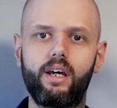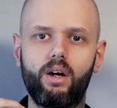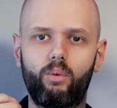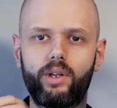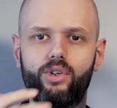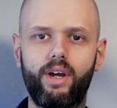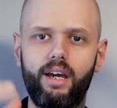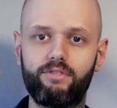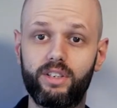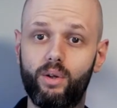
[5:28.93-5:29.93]
what you have
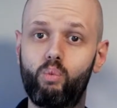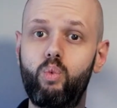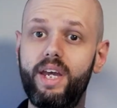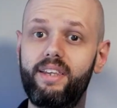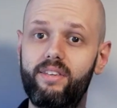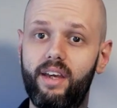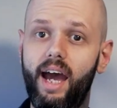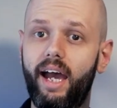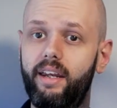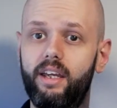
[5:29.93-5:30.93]
is the wind
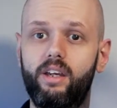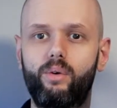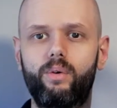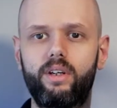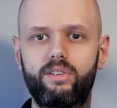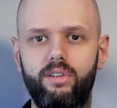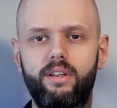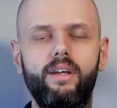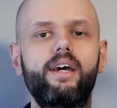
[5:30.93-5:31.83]
guiding you, isn't it?